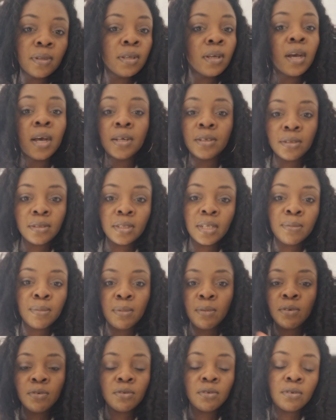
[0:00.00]
he has a
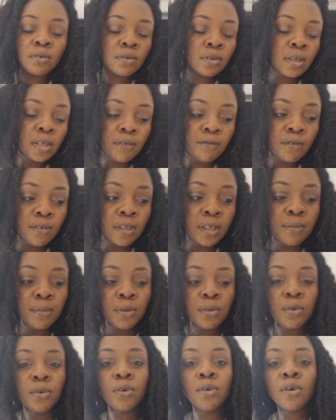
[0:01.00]
name, won't give a
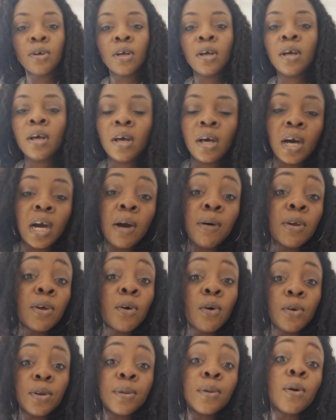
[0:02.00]
name here, I
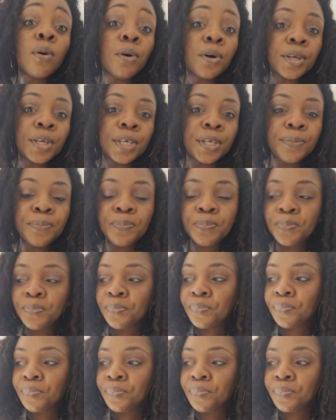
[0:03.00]
will call him Hockey.